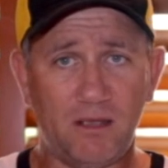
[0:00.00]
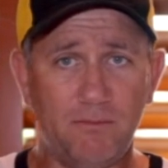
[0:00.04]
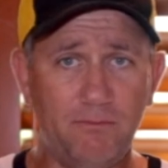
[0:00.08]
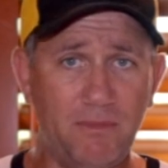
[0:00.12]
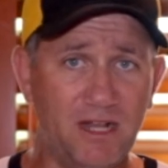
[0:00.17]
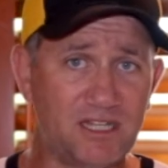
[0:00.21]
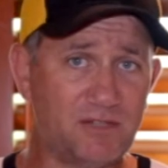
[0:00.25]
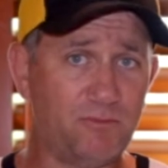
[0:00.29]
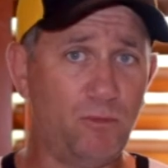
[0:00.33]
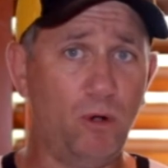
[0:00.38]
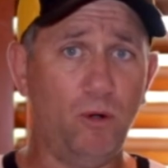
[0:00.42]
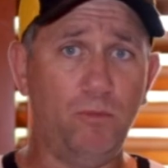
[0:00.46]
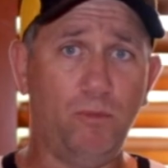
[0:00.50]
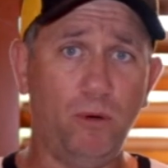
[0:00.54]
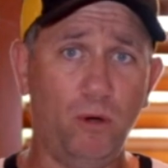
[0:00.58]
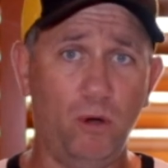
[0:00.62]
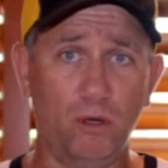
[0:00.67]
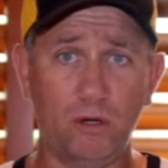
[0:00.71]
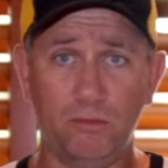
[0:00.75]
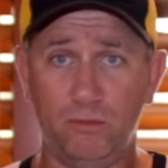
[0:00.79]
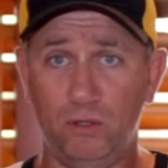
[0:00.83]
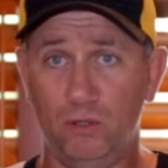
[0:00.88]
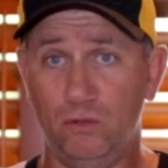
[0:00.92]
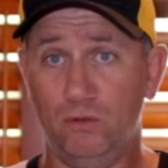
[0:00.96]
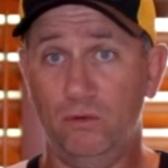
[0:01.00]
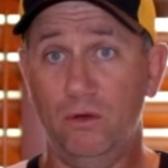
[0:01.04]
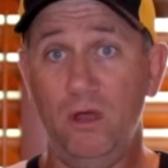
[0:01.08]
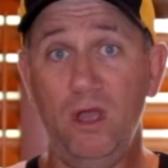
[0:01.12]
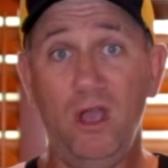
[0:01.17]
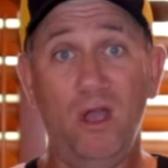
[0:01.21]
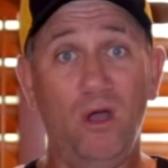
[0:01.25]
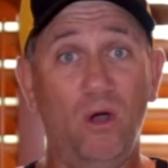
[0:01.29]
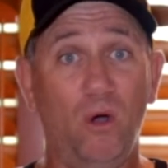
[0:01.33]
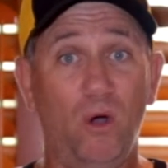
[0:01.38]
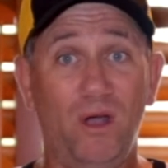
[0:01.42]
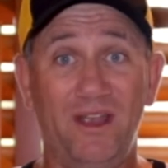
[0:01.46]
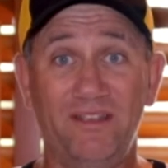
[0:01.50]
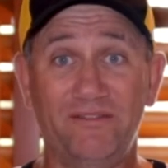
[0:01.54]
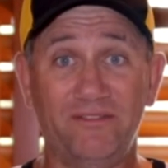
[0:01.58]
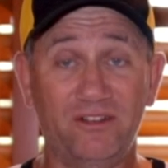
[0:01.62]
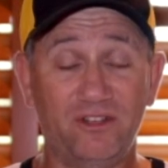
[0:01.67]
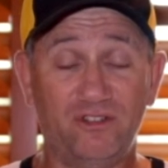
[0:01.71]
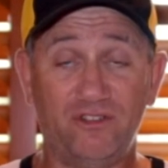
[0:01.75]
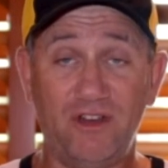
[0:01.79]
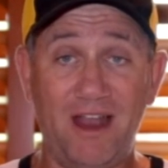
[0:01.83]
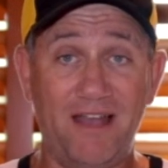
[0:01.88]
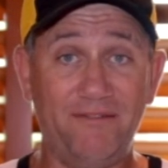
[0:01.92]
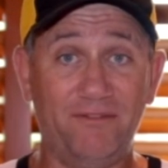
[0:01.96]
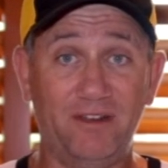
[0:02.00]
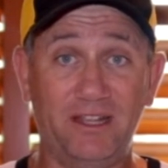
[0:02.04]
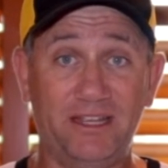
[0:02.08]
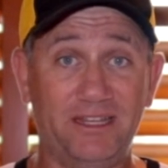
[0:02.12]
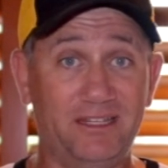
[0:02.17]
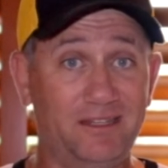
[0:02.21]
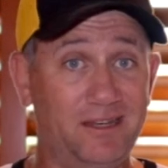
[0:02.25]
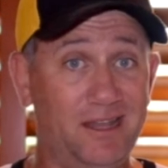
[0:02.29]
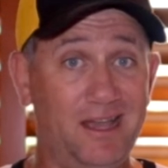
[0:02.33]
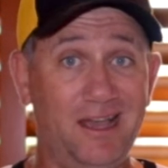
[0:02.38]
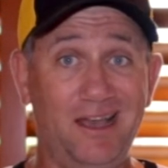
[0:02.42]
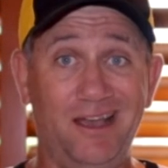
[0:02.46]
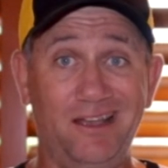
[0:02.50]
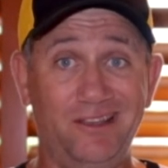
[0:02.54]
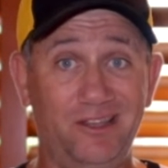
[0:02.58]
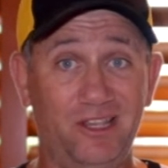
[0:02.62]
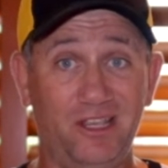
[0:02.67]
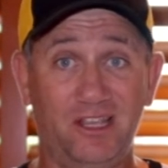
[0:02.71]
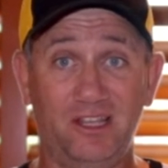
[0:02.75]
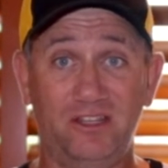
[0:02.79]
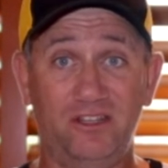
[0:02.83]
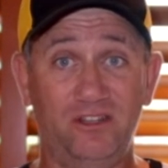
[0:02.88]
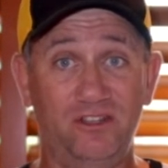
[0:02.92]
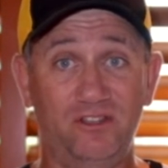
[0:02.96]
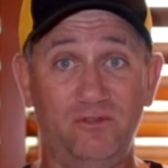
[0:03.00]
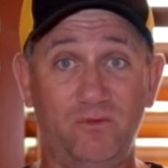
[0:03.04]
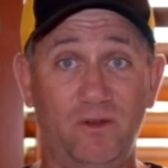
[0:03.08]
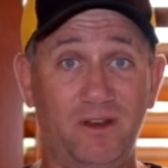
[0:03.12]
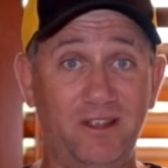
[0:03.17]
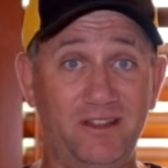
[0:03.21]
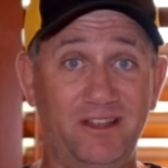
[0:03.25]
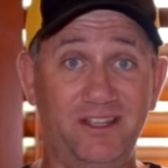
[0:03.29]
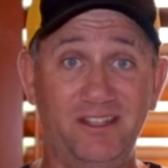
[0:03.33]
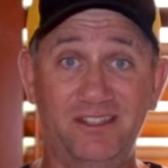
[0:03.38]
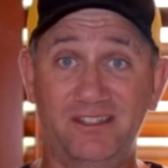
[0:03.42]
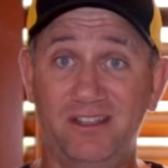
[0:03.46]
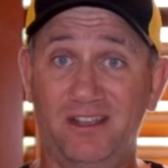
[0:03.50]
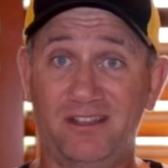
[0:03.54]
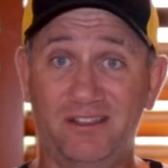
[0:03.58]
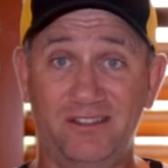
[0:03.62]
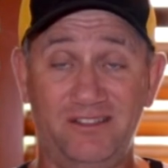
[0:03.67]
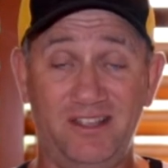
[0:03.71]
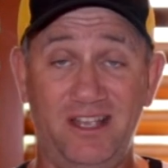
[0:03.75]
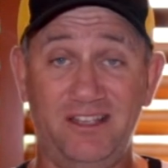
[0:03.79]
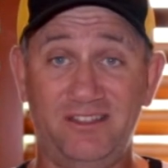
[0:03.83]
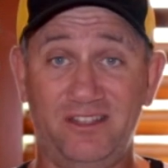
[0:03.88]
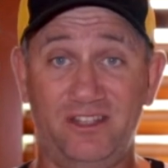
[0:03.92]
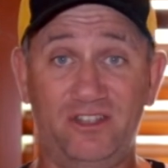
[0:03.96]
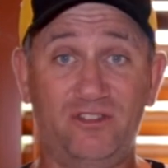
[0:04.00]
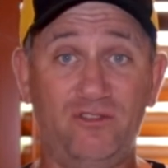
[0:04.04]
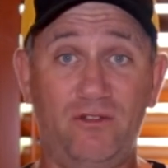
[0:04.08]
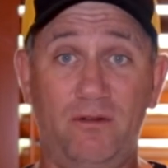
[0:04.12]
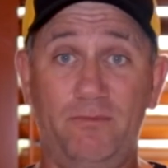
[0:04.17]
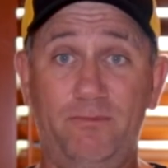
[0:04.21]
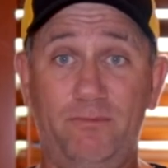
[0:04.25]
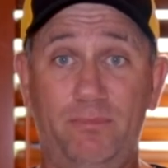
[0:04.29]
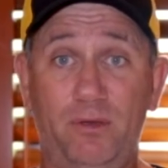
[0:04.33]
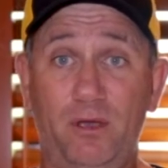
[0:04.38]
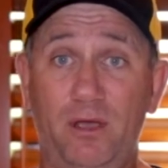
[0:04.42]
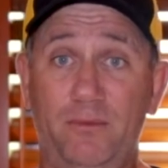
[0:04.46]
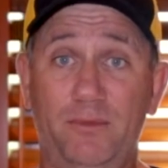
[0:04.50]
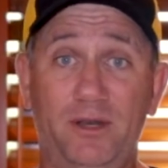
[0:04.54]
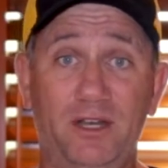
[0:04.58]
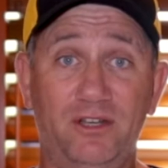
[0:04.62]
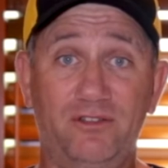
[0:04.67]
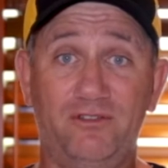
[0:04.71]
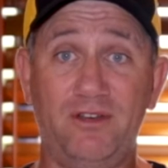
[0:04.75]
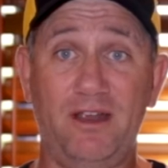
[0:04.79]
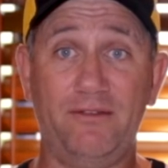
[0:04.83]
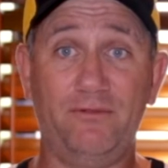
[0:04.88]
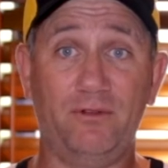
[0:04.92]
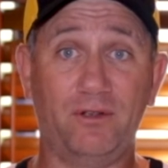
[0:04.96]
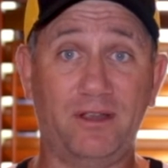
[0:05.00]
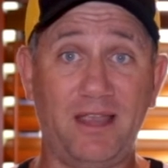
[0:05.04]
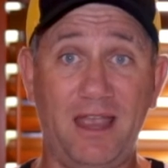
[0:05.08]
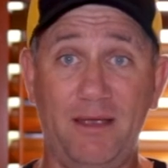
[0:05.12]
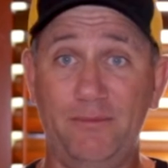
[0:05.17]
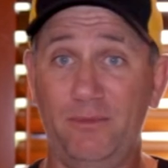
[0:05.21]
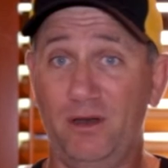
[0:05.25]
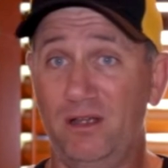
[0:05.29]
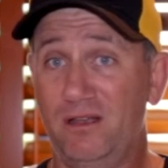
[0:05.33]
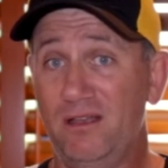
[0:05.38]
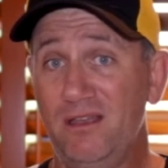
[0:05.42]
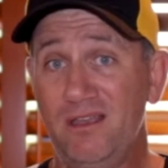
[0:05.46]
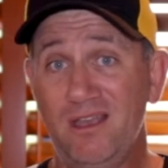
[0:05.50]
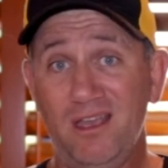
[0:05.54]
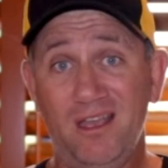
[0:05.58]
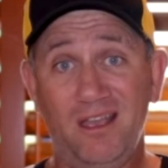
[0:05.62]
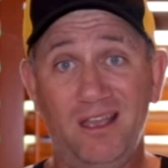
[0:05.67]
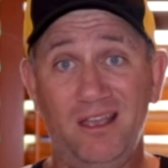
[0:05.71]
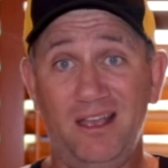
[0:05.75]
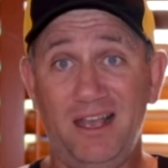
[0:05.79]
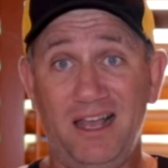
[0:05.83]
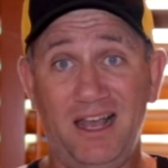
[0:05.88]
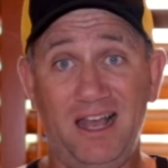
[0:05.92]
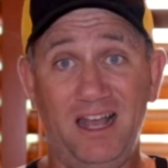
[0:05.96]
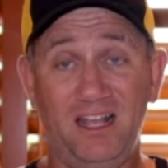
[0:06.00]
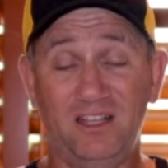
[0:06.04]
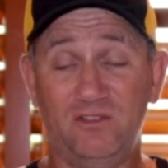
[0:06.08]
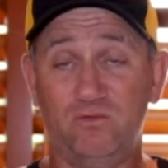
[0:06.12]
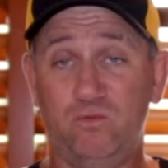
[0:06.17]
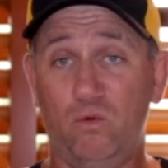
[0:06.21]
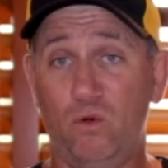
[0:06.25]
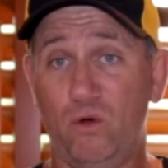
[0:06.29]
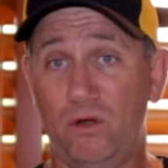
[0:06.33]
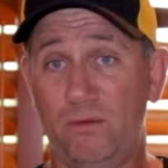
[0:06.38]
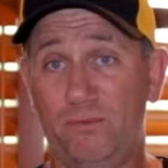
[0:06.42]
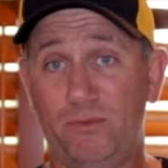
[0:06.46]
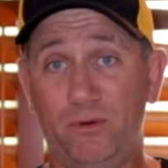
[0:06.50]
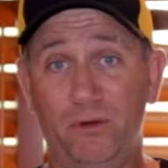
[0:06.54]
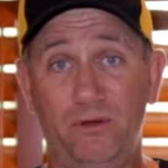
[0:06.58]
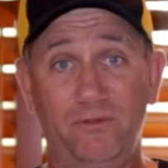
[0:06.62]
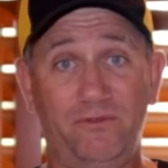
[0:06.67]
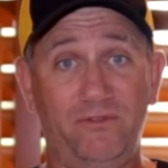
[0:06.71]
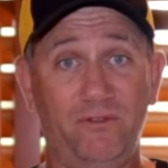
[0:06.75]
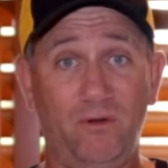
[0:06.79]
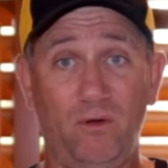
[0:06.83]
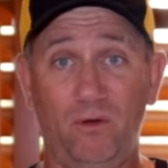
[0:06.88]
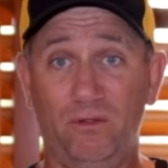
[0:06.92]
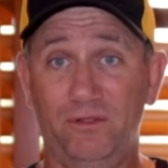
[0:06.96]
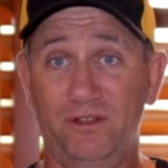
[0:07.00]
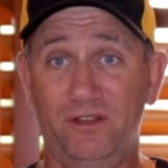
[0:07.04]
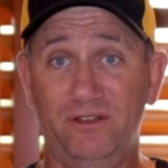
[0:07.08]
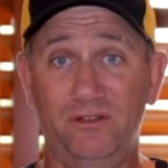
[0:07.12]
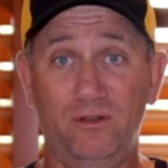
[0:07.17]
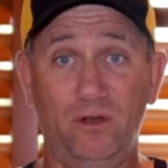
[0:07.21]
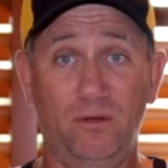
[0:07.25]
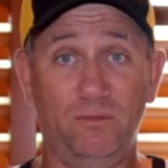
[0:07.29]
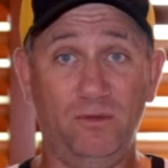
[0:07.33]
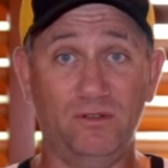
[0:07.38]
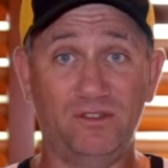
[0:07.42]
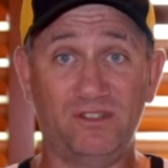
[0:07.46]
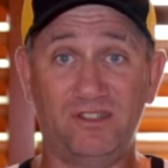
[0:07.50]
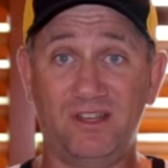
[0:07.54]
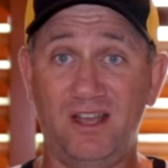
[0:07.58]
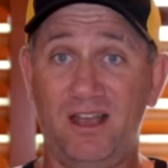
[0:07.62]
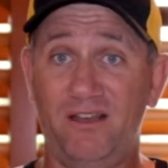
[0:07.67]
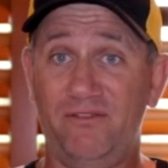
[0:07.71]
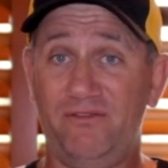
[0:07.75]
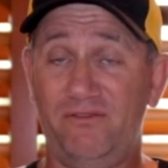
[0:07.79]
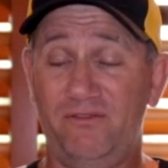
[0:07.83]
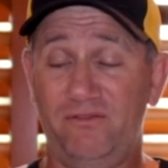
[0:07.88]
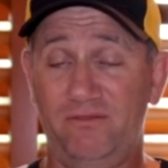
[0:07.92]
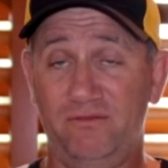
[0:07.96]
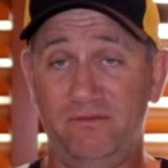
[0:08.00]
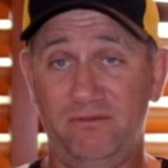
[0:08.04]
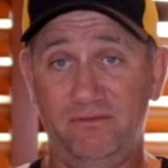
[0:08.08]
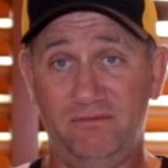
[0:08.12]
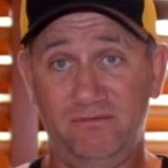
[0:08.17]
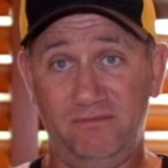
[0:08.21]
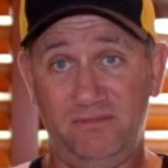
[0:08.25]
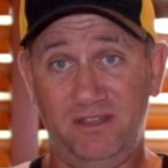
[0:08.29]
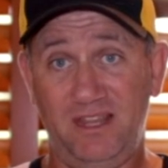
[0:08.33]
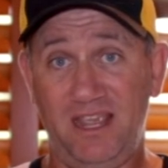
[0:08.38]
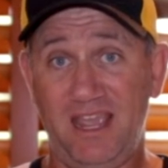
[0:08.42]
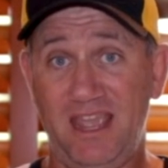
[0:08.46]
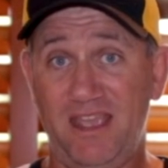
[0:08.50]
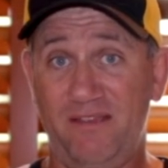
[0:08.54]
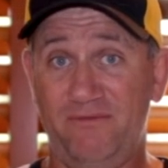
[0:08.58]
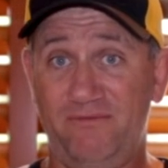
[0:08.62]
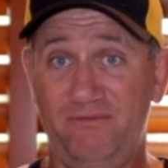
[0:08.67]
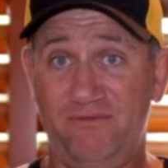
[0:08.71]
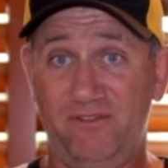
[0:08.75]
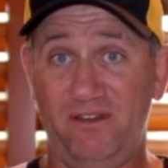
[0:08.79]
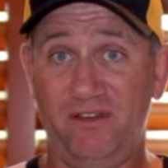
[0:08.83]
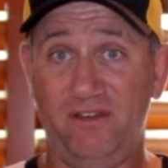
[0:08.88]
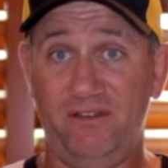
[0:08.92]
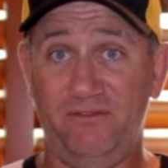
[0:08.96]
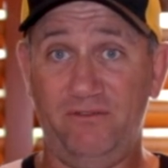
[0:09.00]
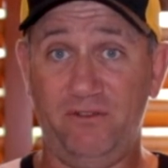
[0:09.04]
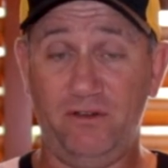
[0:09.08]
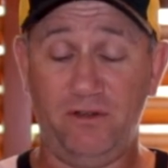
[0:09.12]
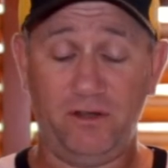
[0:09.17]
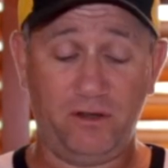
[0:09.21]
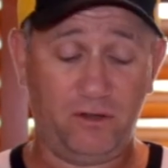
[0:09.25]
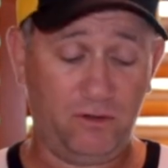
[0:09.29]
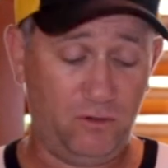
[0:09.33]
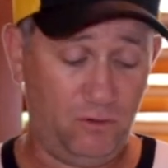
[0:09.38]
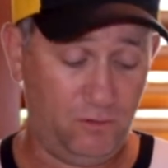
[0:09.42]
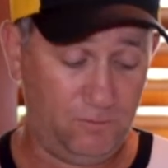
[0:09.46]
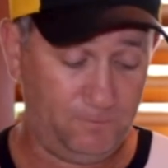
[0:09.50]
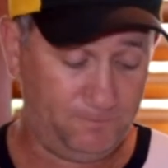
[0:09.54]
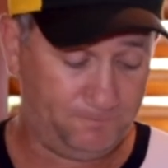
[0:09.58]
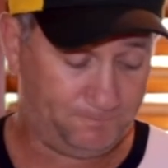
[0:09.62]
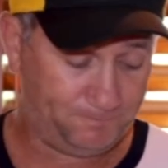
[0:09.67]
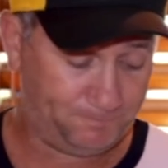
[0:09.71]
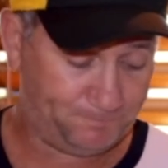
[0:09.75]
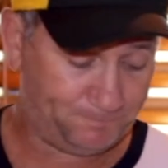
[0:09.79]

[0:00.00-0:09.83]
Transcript: Much more portable, or even traveling. You could use one of these suckers as a permanent travel camera. It's waterproof, all the normal stuff. Yeah, very, very cool.